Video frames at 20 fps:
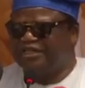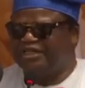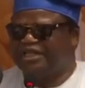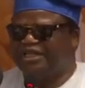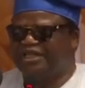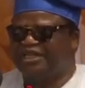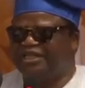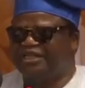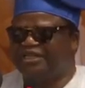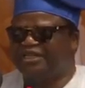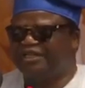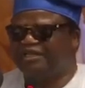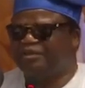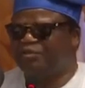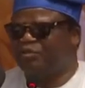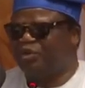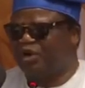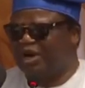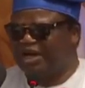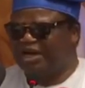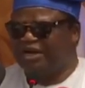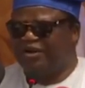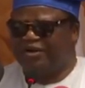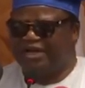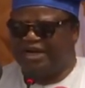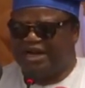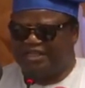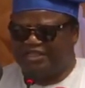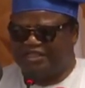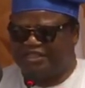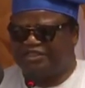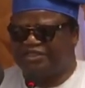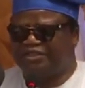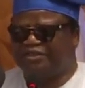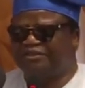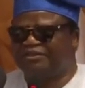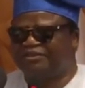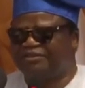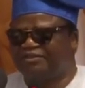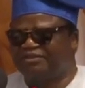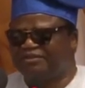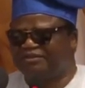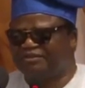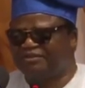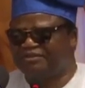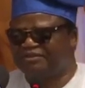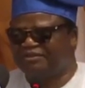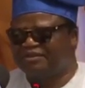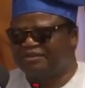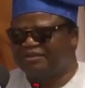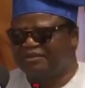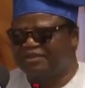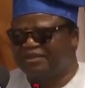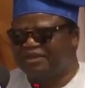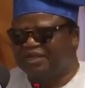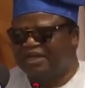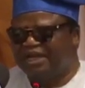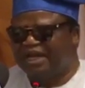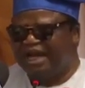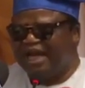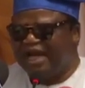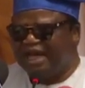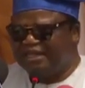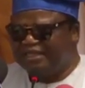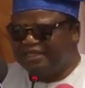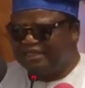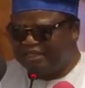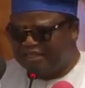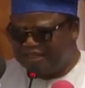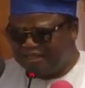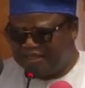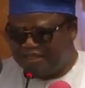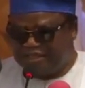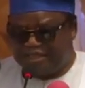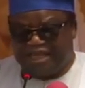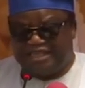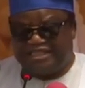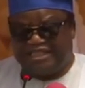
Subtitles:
people have to be properly informed about the activities of the